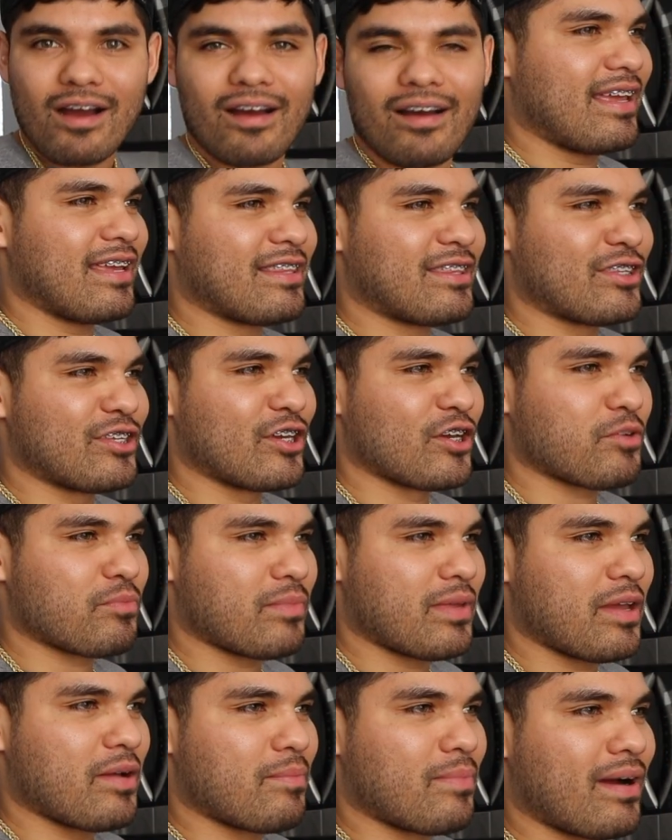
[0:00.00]
it took
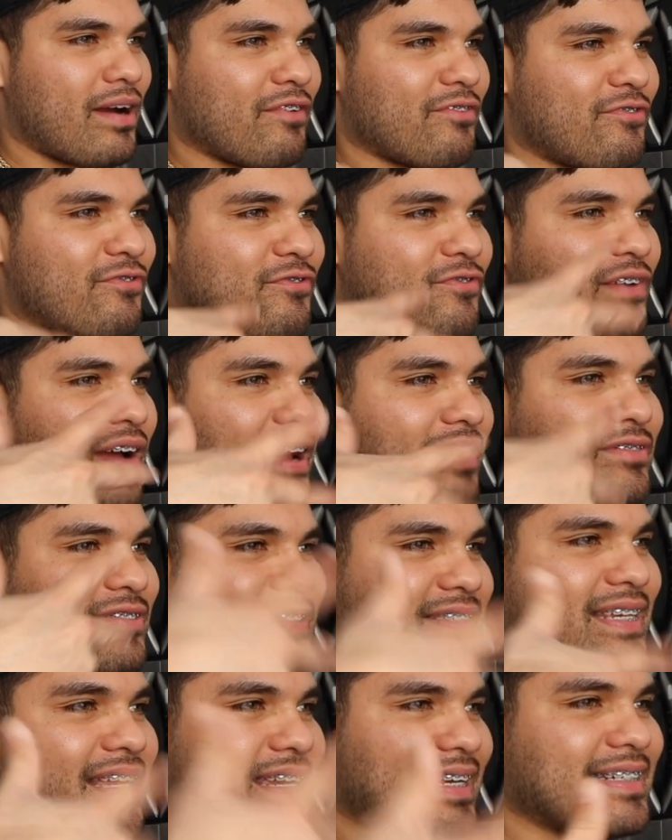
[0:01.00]
me about five
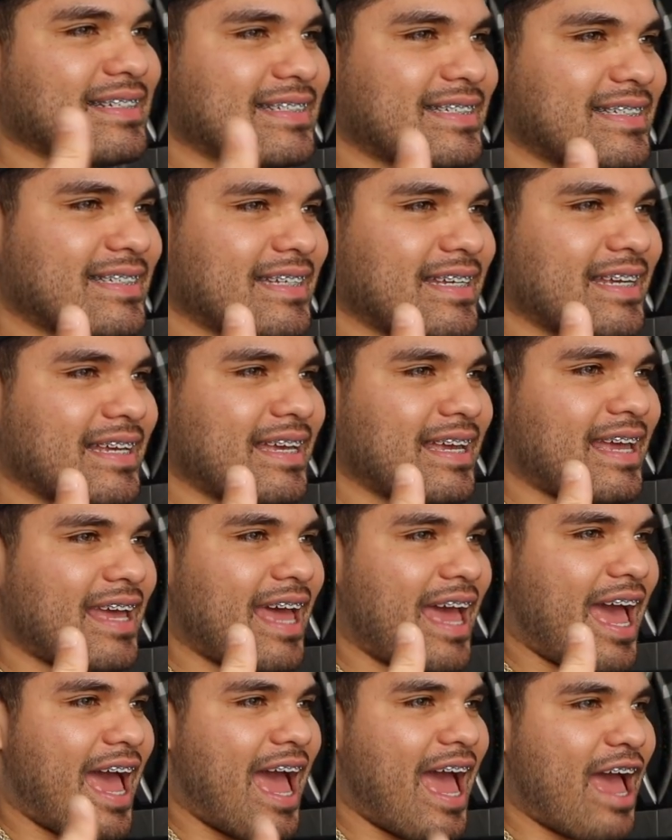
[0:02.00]
seconds
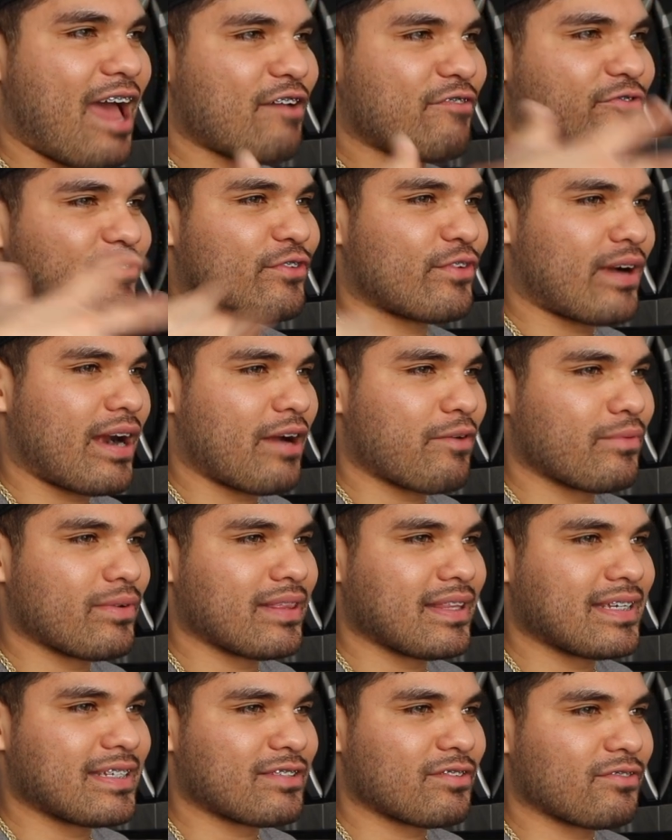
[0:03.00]
after I
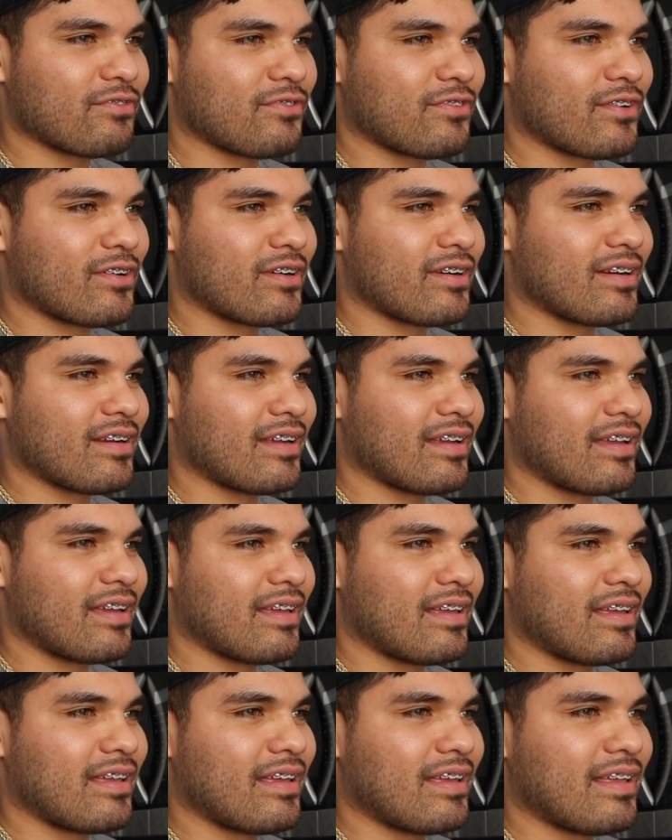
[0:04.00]
released the fart
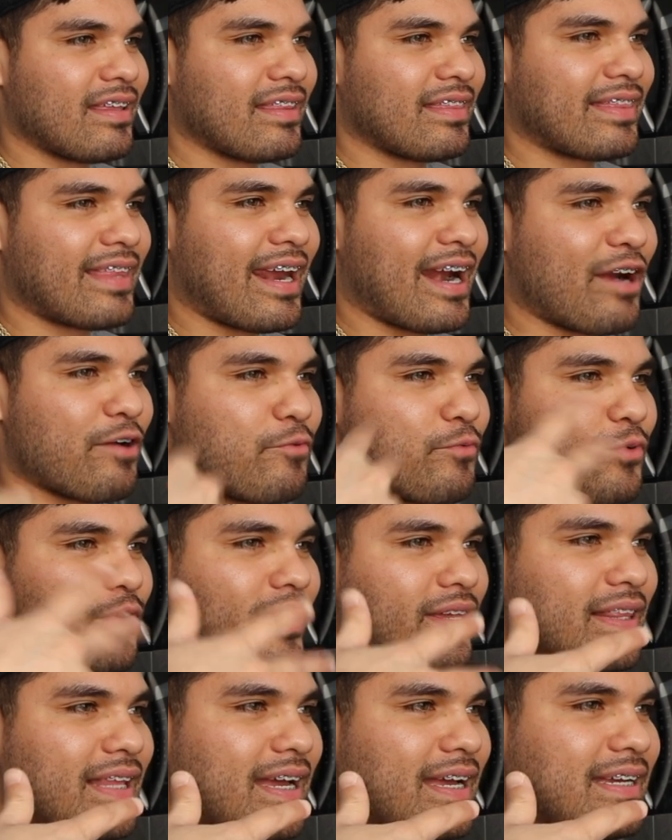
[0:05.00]
that I
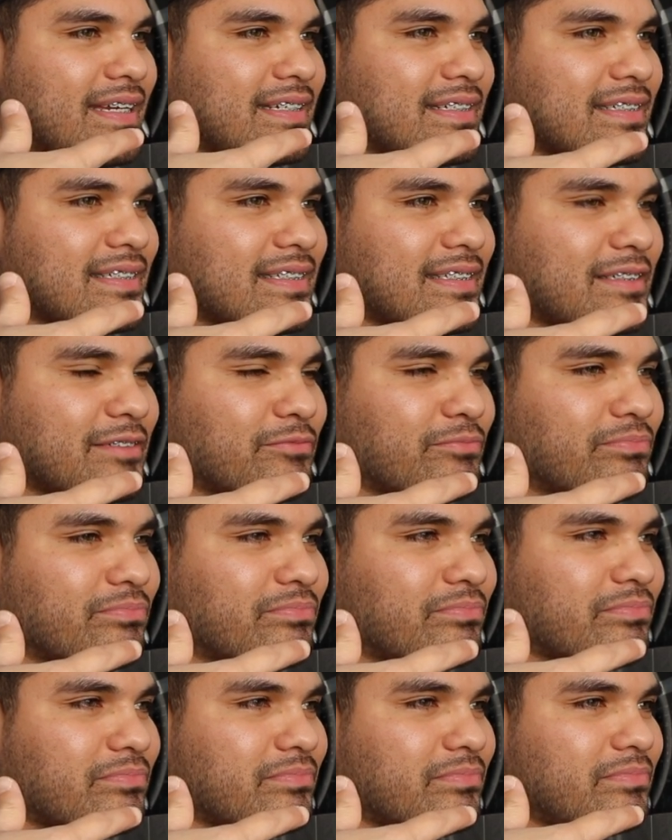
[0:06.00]
realized
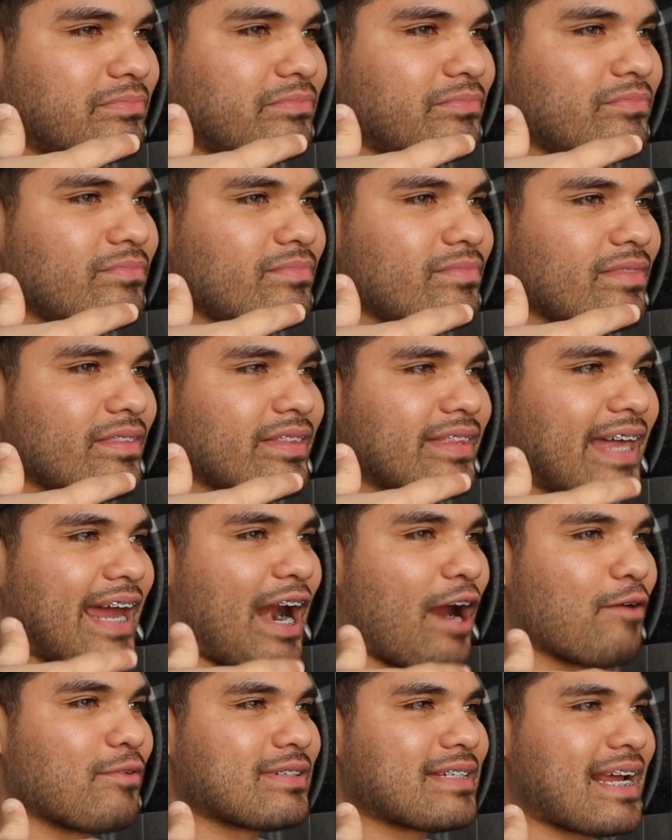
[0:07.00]
that
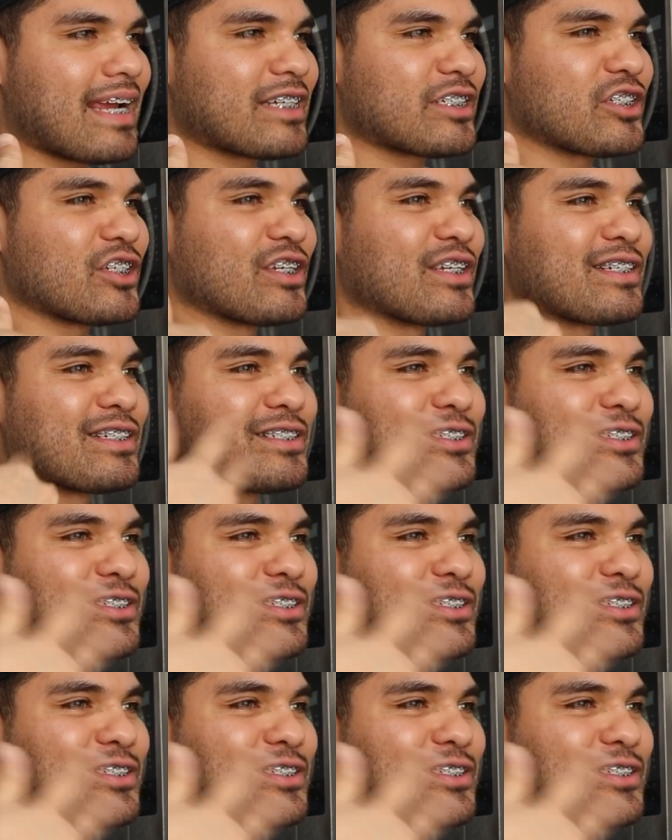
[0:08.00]
I was actually in